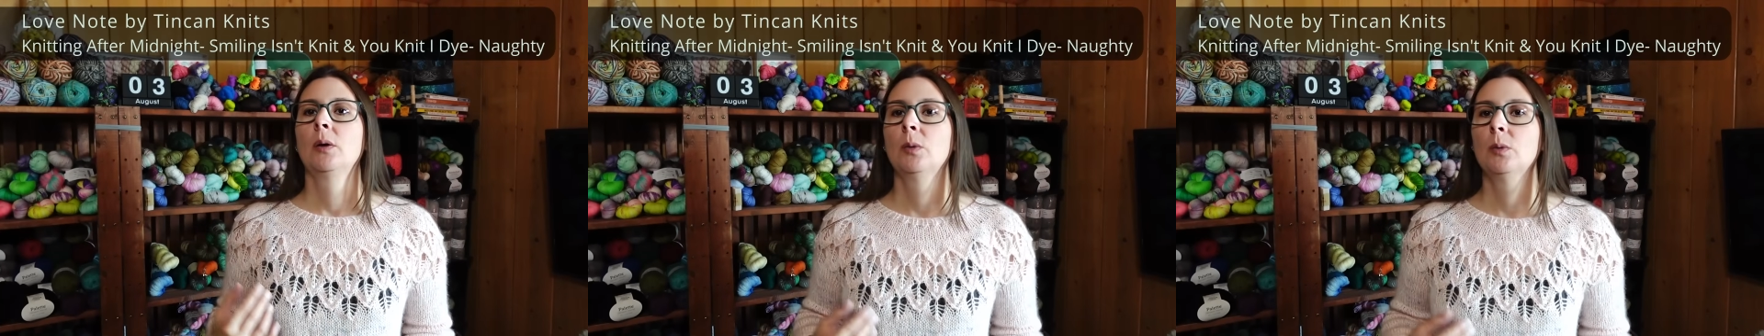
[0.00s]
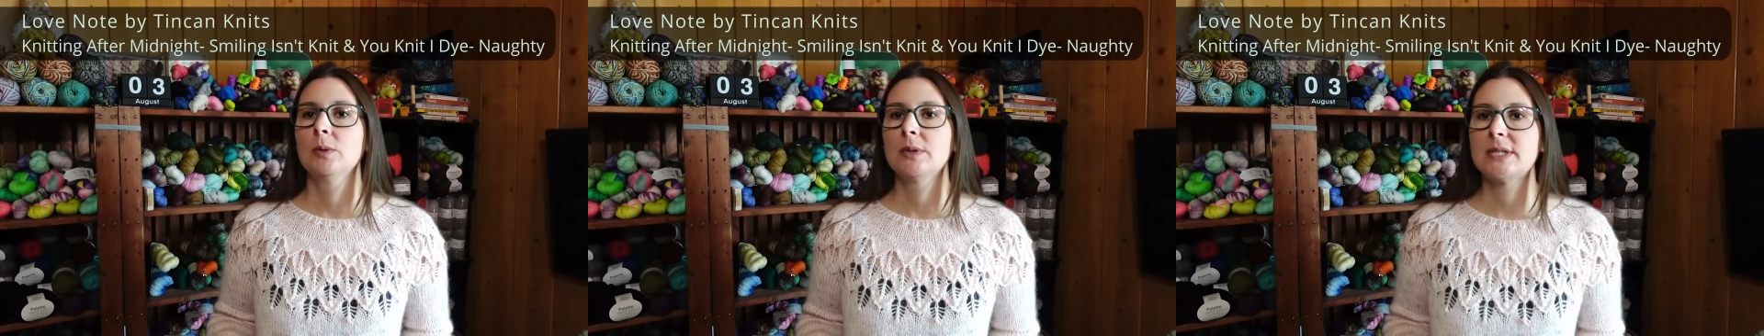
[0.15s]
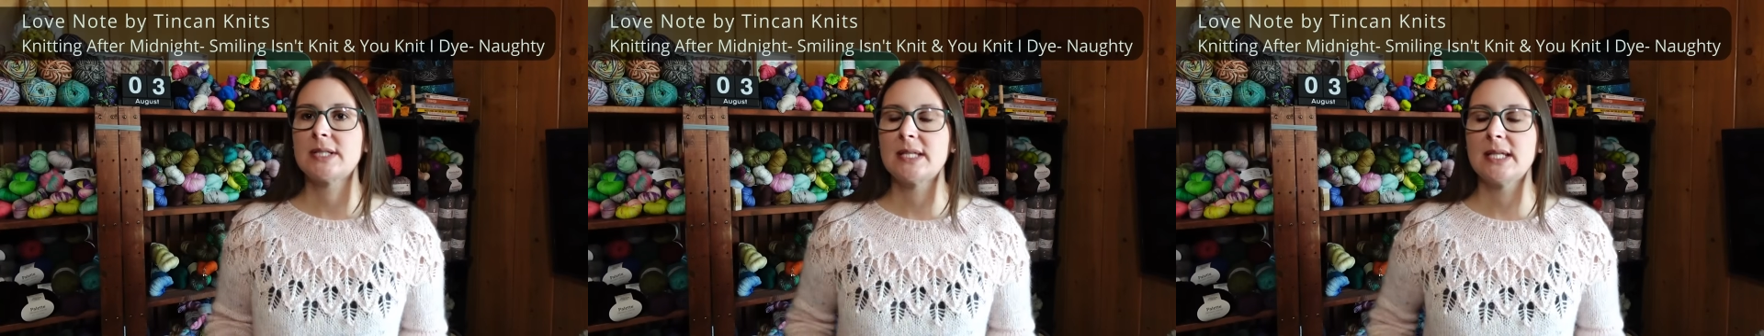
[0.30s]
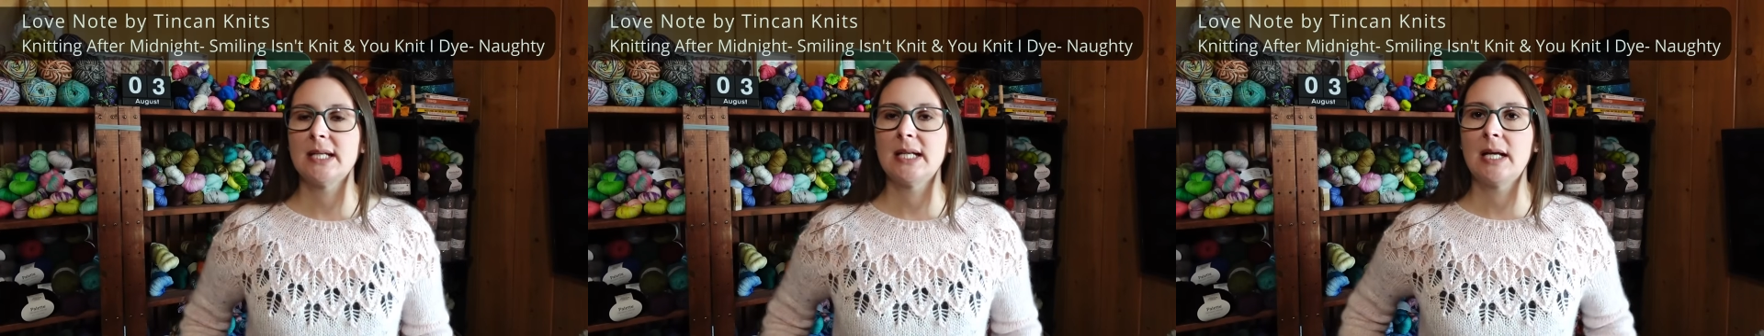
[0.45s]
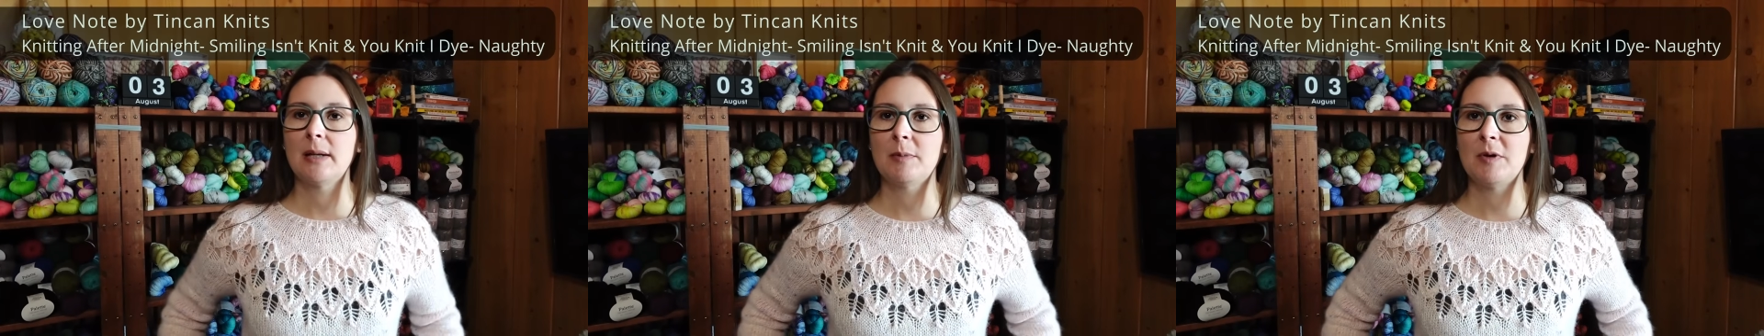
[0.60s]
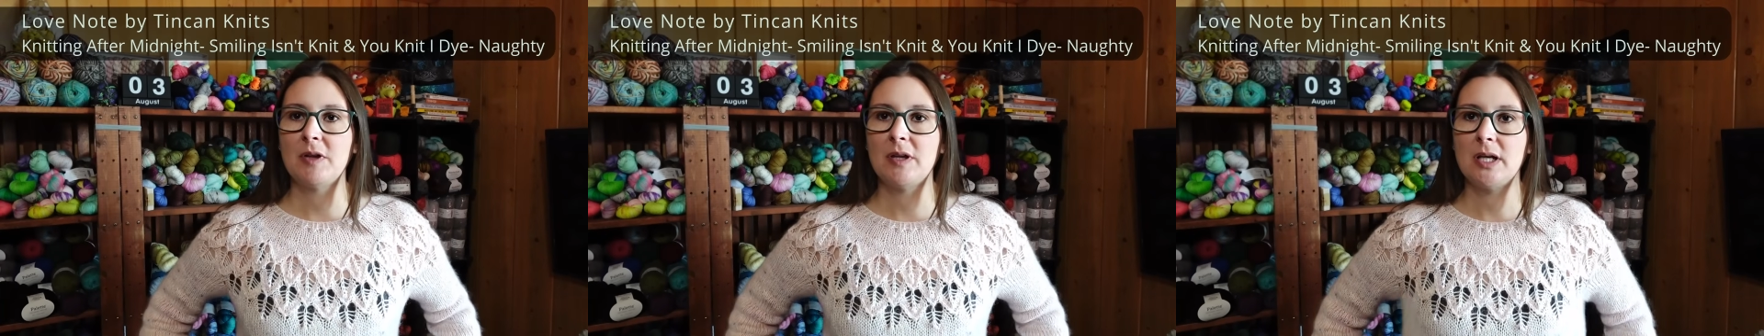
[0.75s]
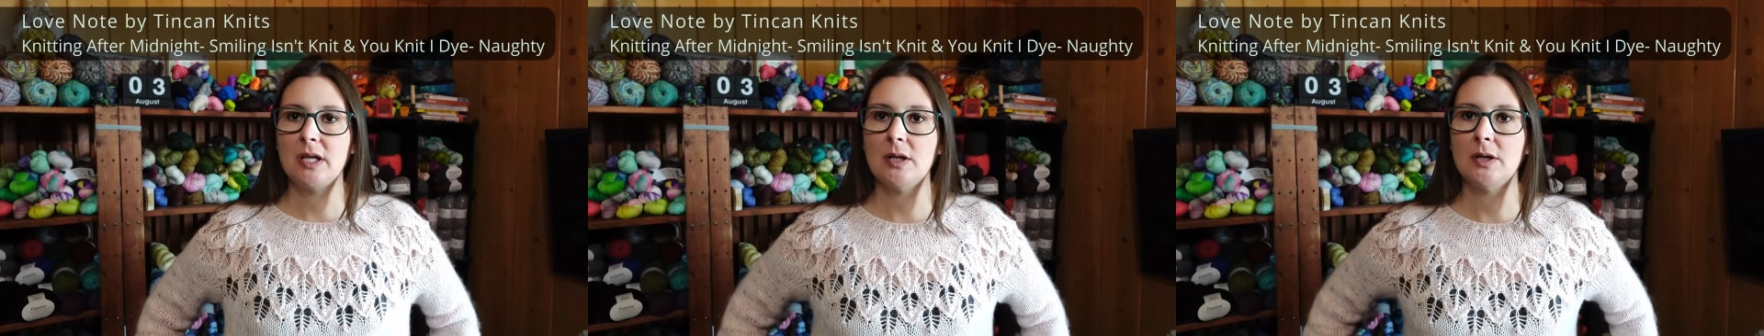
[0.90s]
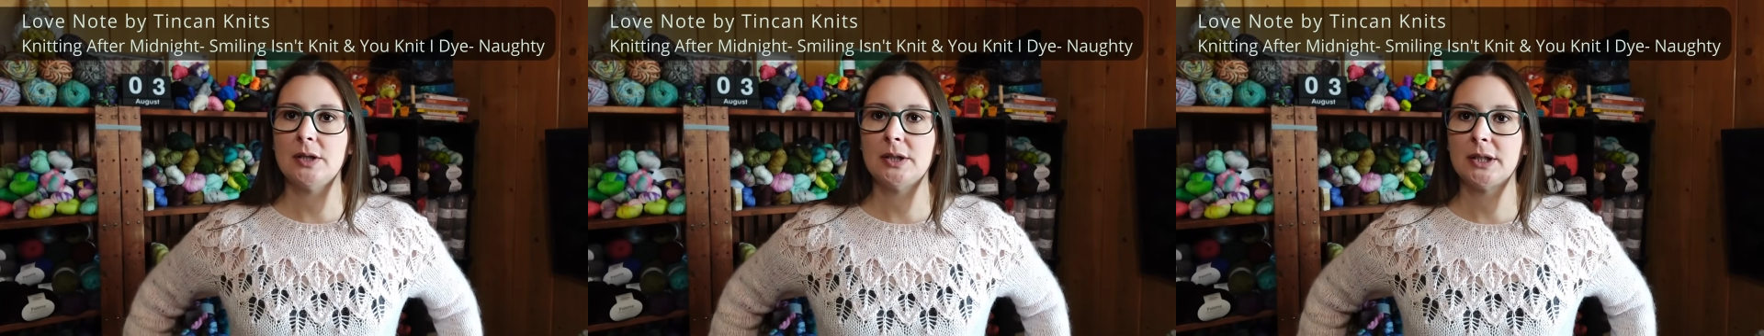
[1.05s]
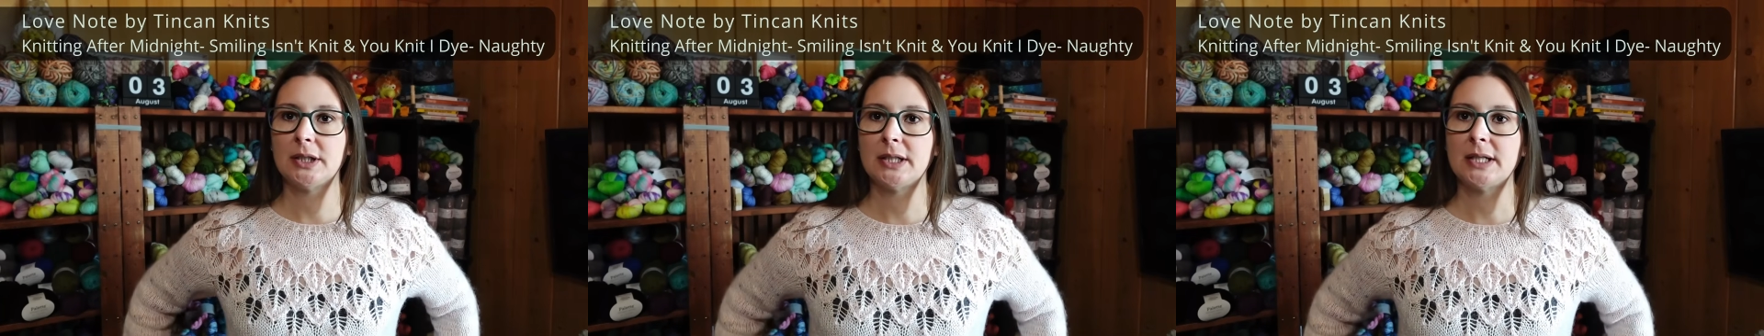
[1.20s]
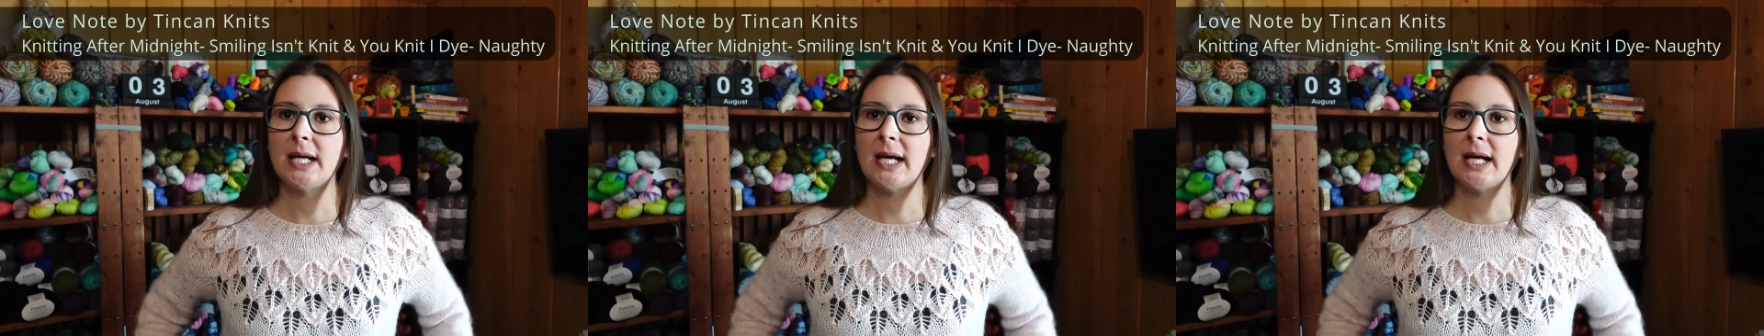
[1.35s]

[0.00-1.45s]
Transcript: was the name of the yarn,